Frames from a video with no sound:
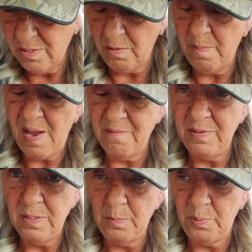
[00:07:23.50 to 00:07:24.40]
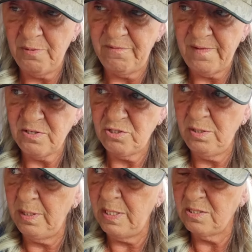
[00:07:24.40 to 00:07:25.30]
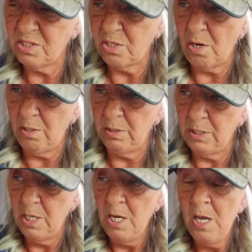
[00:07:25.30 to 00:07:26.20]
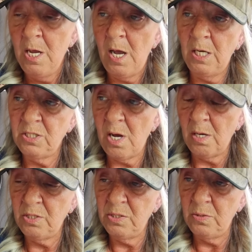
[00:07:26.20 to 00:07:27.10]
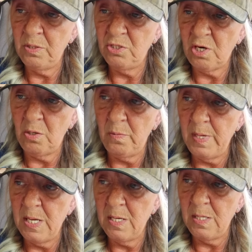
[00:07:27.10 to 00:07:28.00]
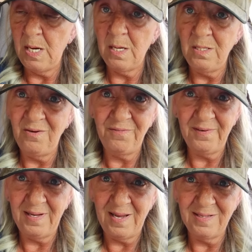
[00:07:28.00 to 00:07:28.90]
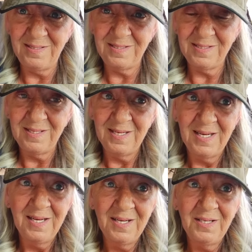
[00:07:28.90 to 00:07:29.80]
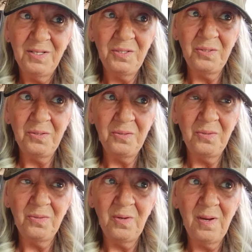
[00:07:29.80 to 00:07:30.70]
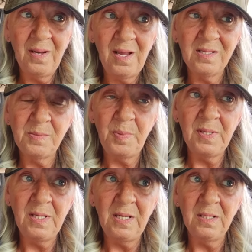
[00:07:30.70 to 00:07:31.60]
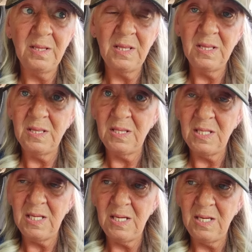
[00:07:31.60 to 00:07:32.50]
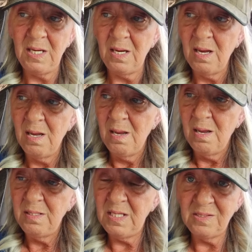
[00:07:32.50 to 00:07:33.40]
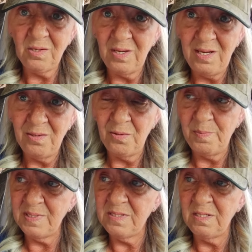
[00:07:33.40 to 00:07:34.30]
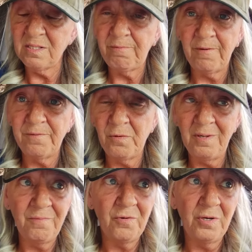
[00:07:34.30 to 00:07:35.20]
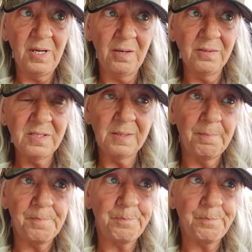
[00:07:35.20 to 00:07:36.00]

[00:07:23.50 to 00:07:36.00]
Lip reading: Now I'm having it professionally installed. I talked to a gentleman in Newfoundland who has been in the diesel heater business for 44 years.